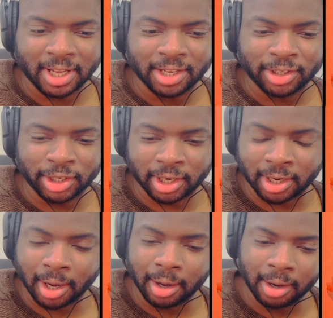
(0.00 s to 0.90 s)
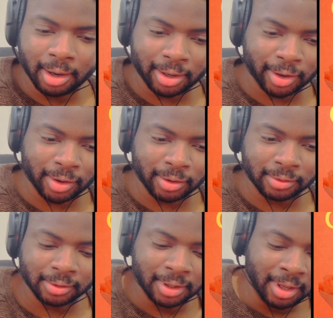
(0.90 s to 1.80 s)
Chicago.
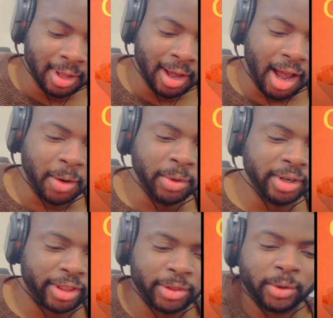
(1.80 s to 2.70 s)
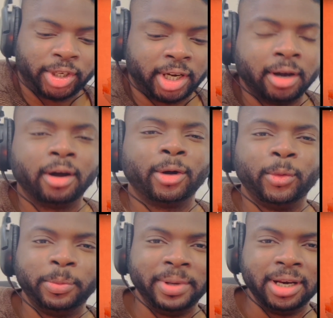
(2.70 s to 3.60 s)
I wouldn't have thought Chicago
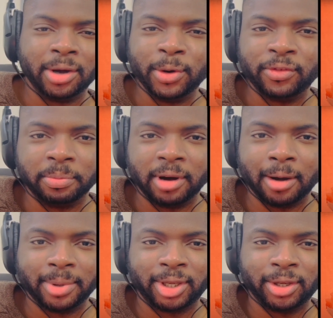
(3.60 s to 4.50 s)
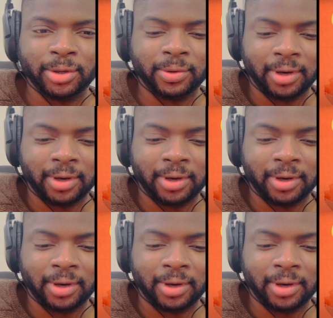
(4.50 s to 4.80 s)
would be known for barbecue.